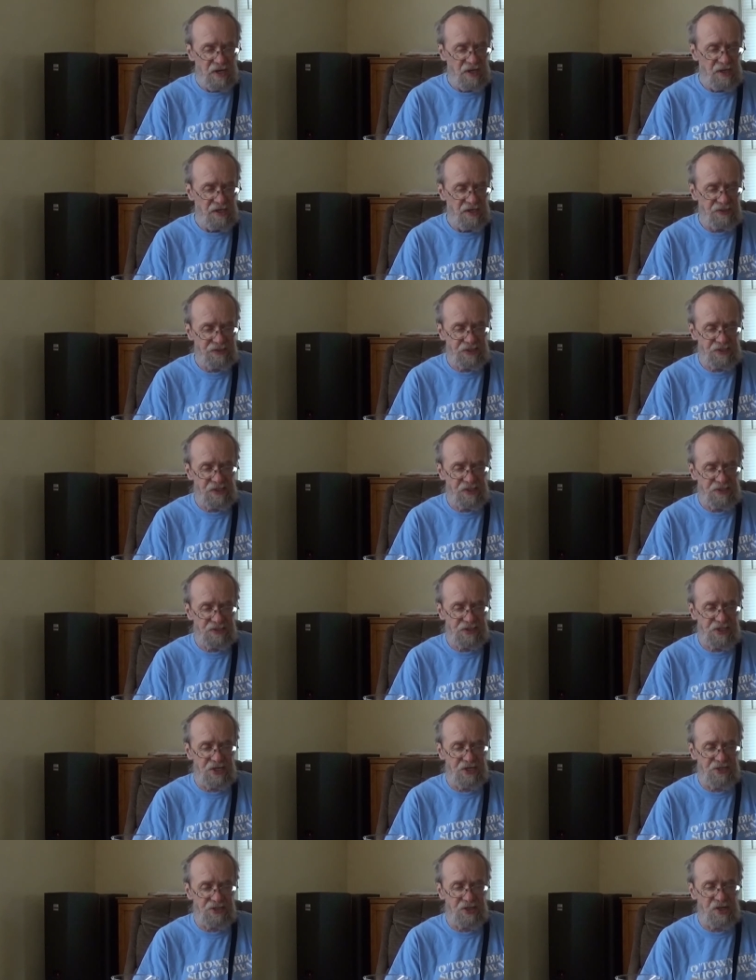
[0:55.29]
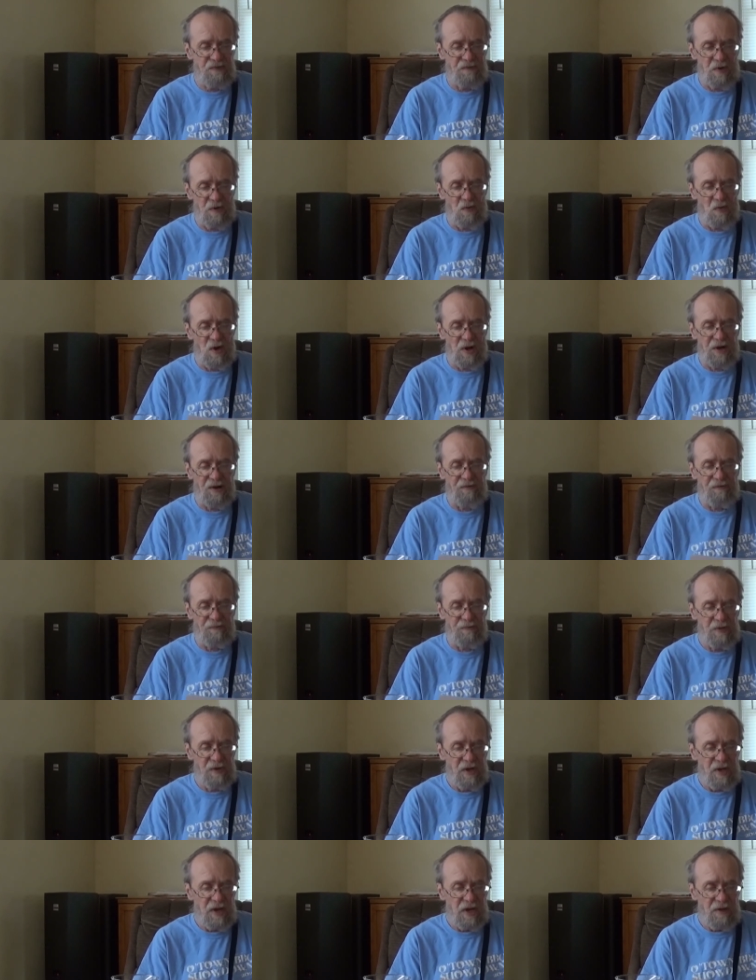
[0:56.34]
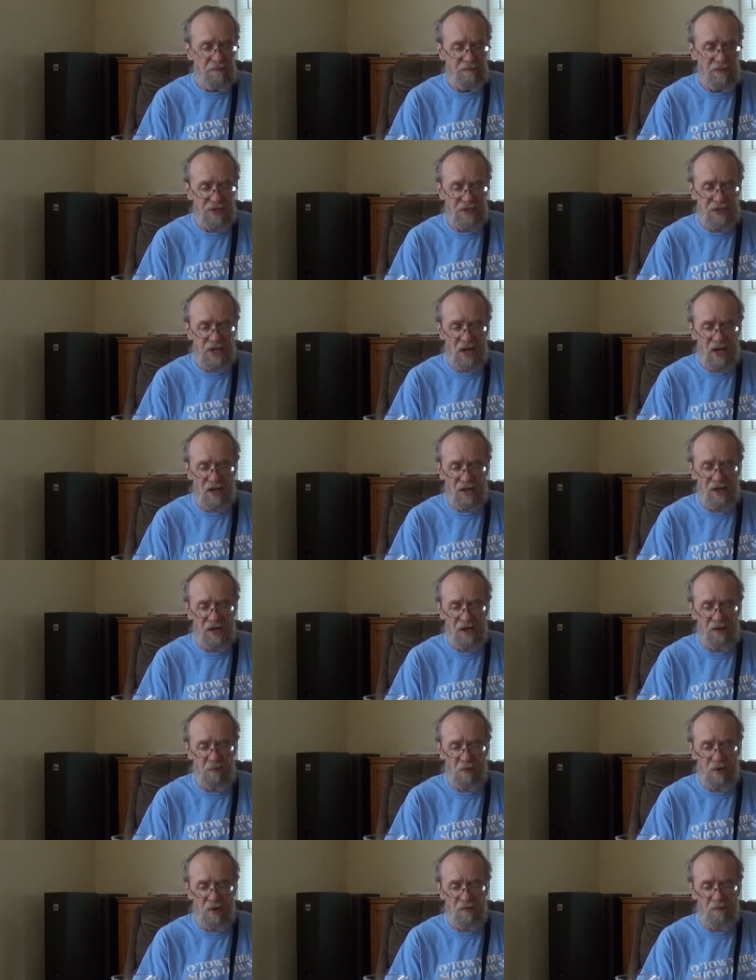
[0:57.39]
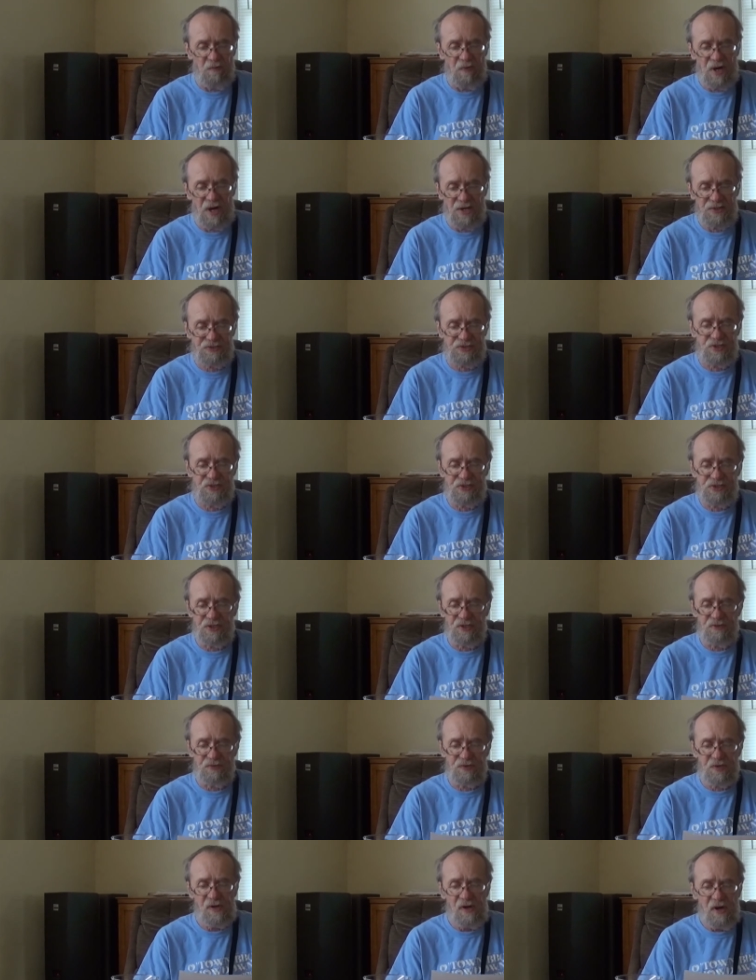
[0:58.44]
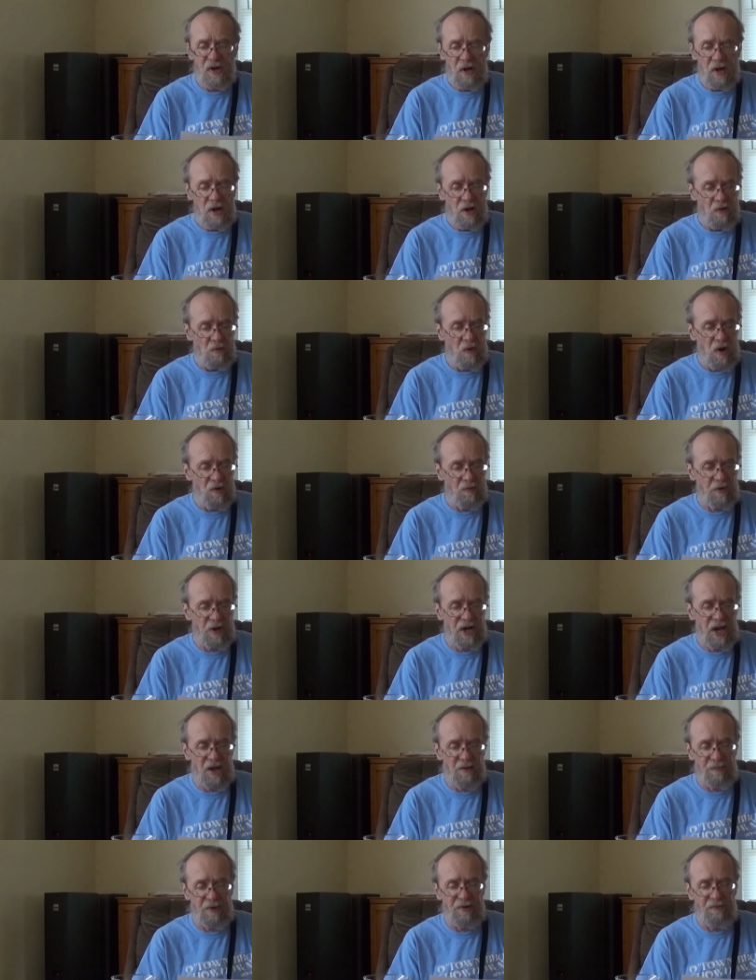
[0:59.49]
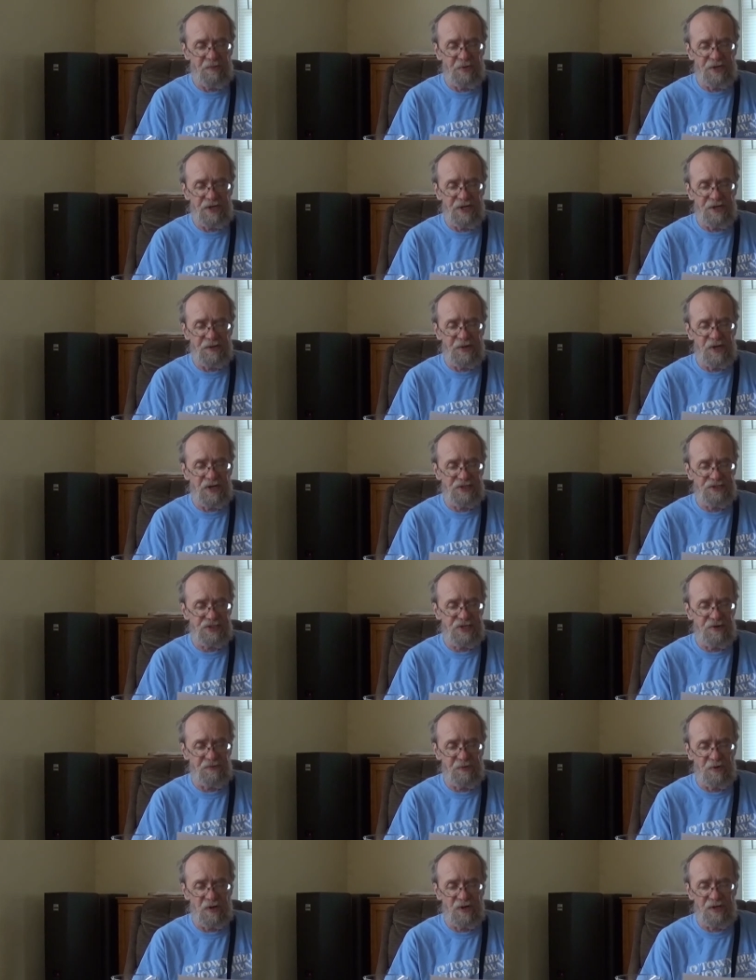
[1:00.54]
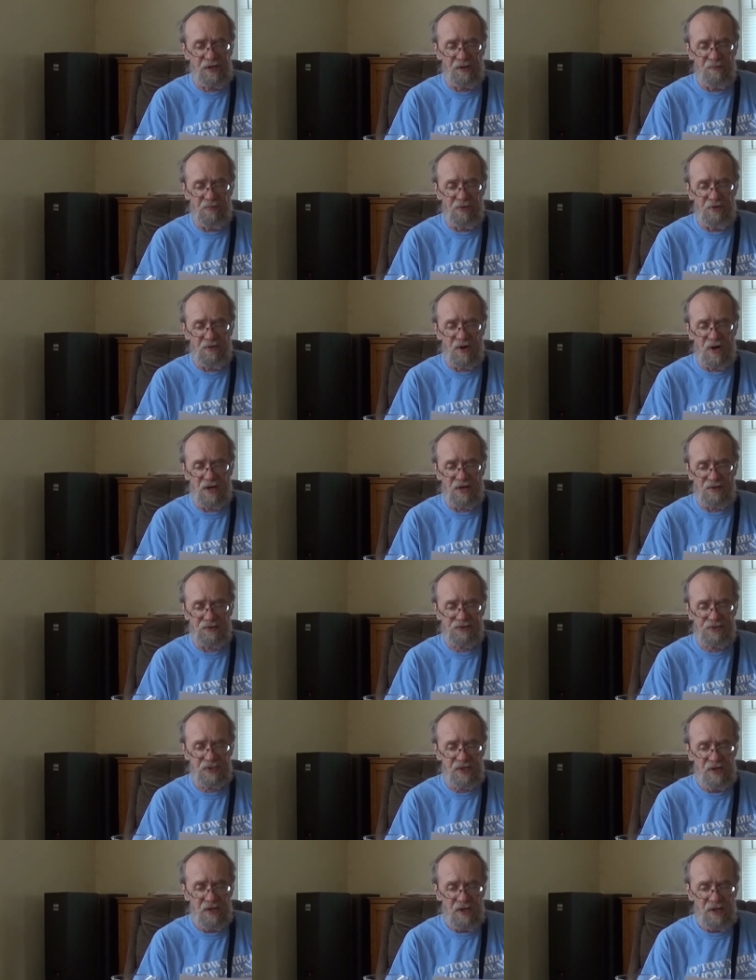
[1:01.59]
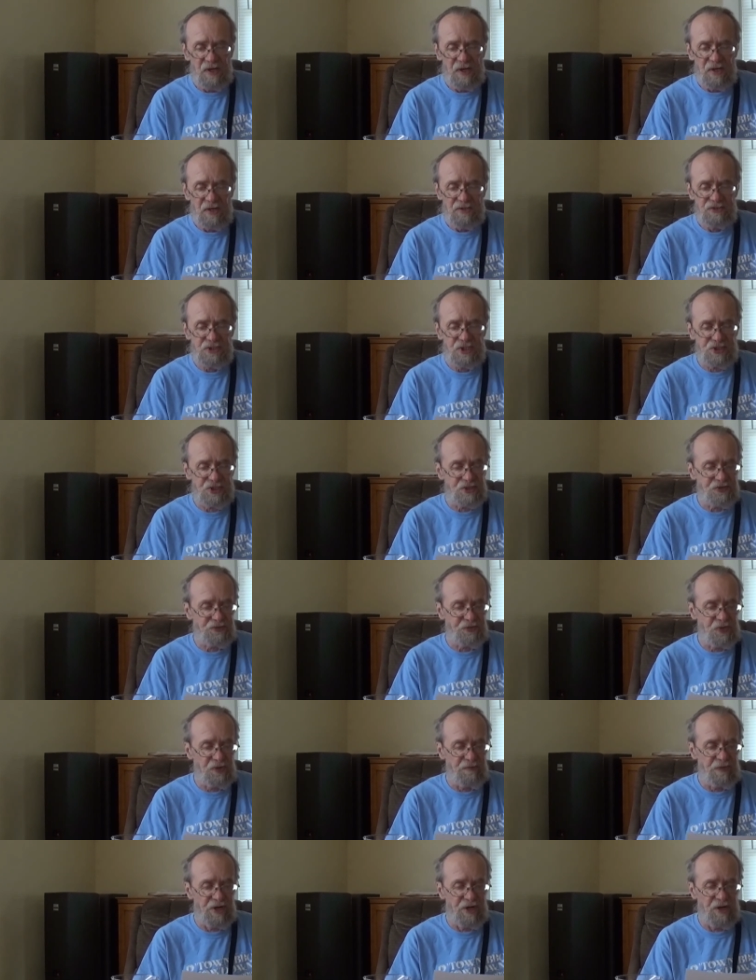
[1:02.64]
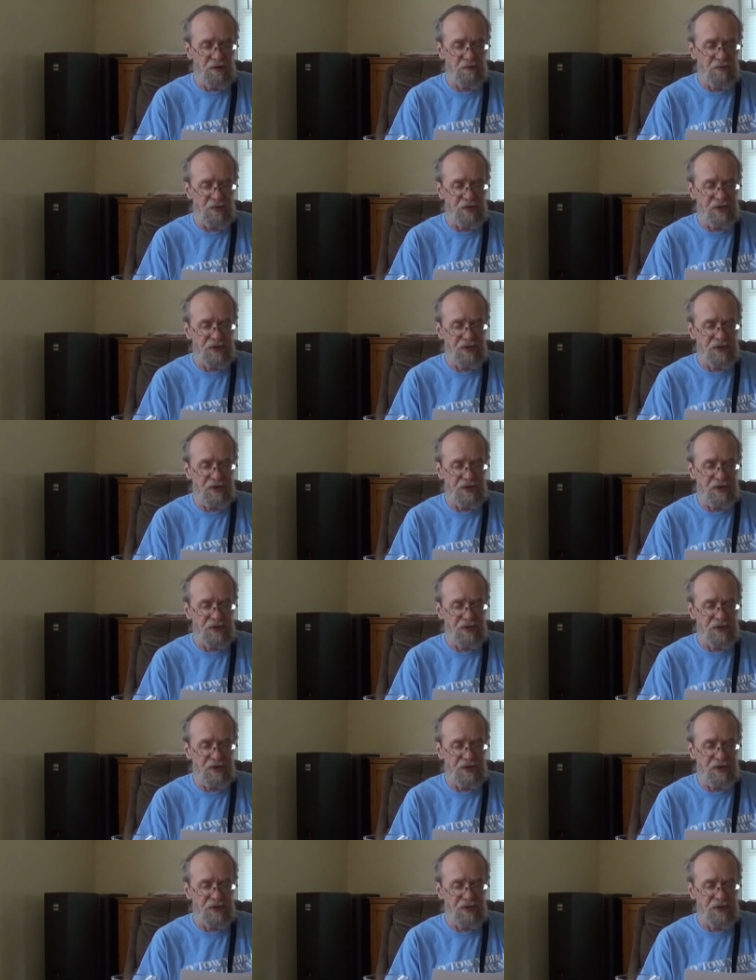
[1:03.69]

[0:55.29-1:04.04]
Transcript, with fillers: It's an extension of our what if mentality, wherein we ask ourselves, what would happen if we did things differently in the brew house, such as fermenting with